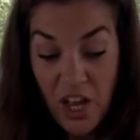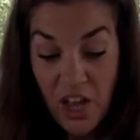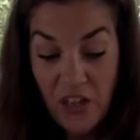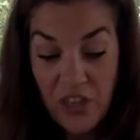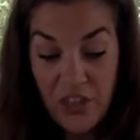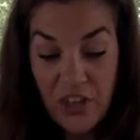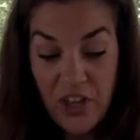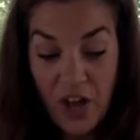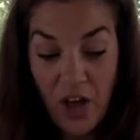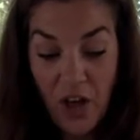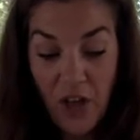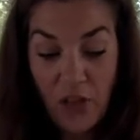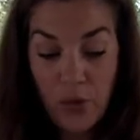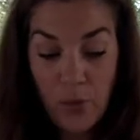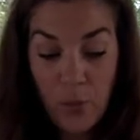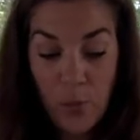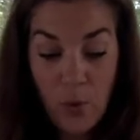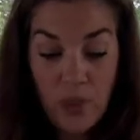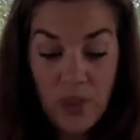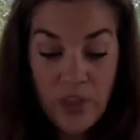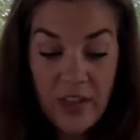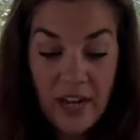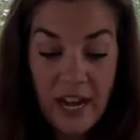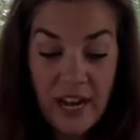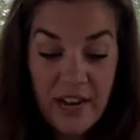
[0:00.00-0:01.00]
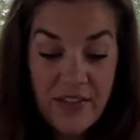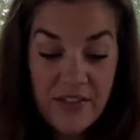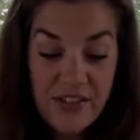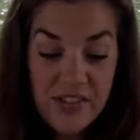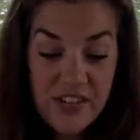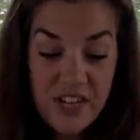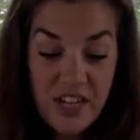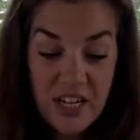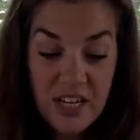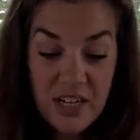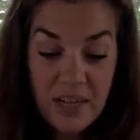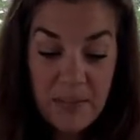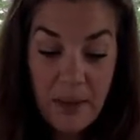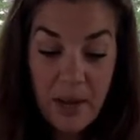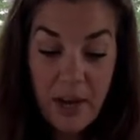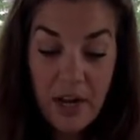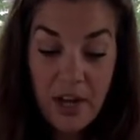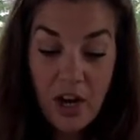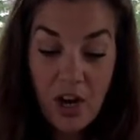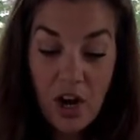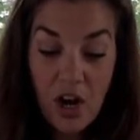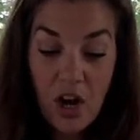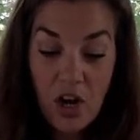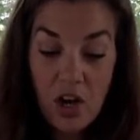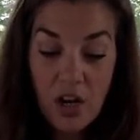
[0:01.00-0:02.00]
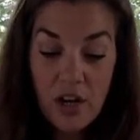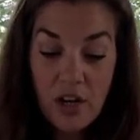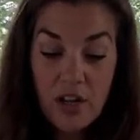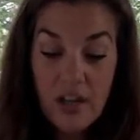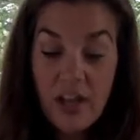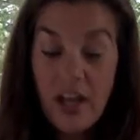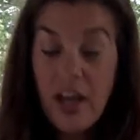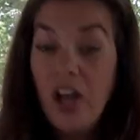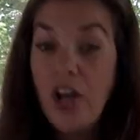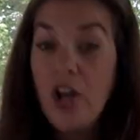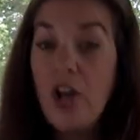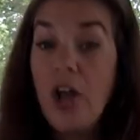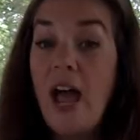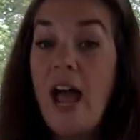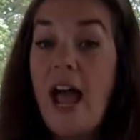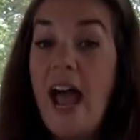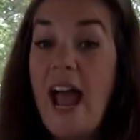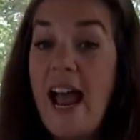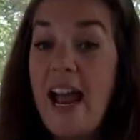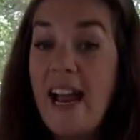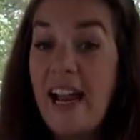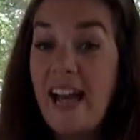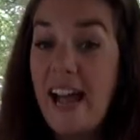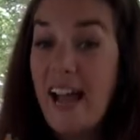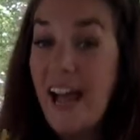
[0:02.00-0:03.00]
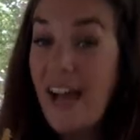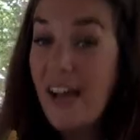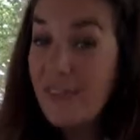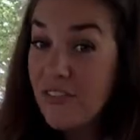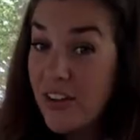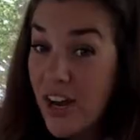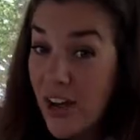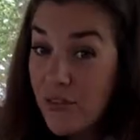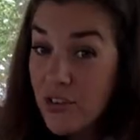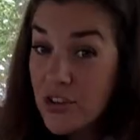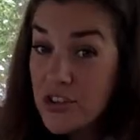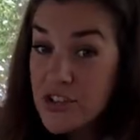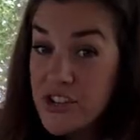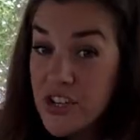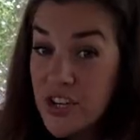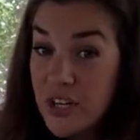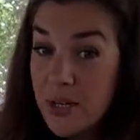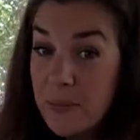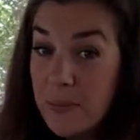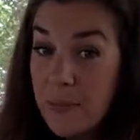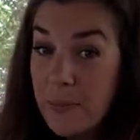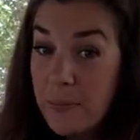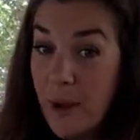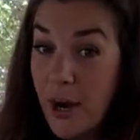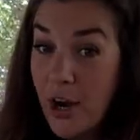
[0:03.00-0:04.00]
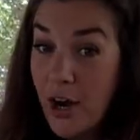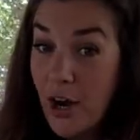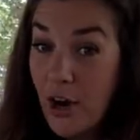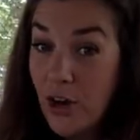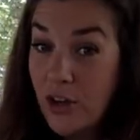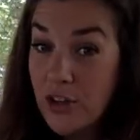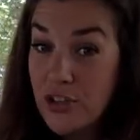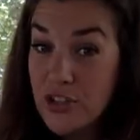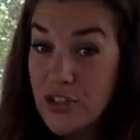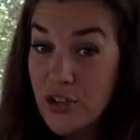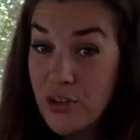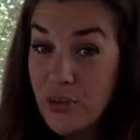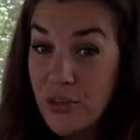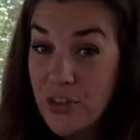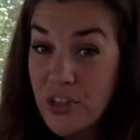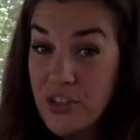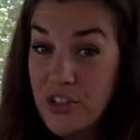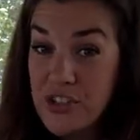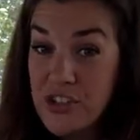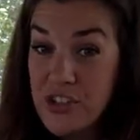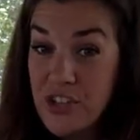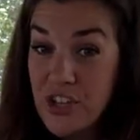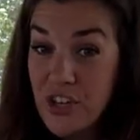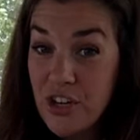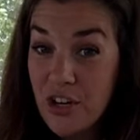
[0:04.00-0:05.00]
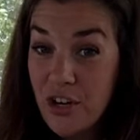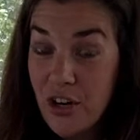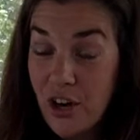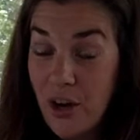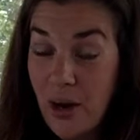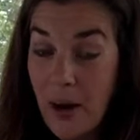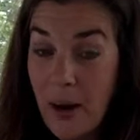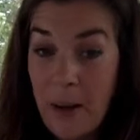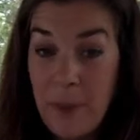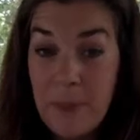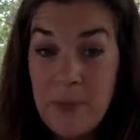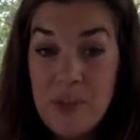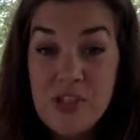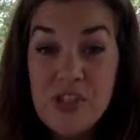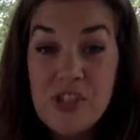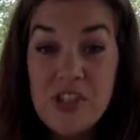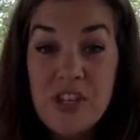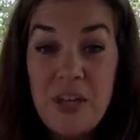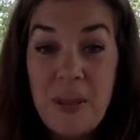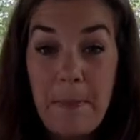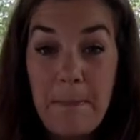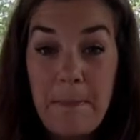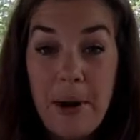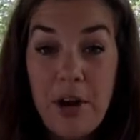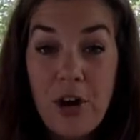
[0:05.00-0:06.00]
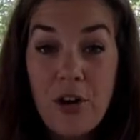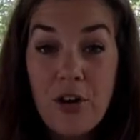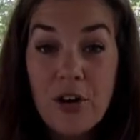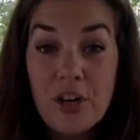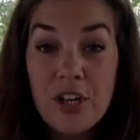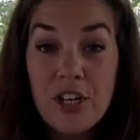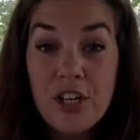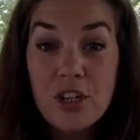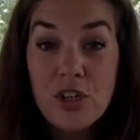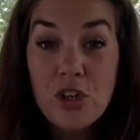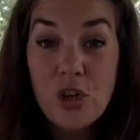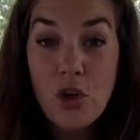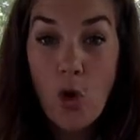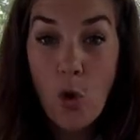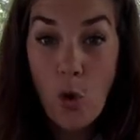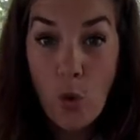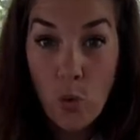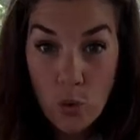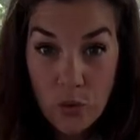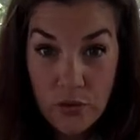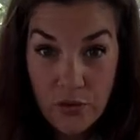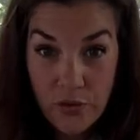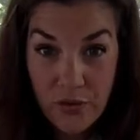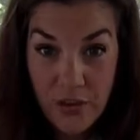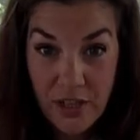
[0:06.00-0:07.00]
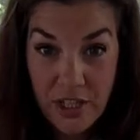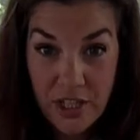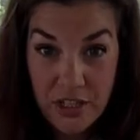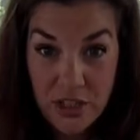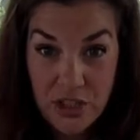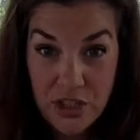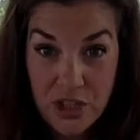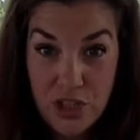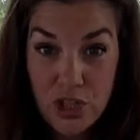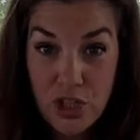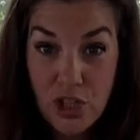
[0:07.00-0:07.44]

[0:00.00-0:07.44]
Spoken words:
The other one that I've seen in my yard, and I have never seen them in my yard until this year, is the American goldfinch.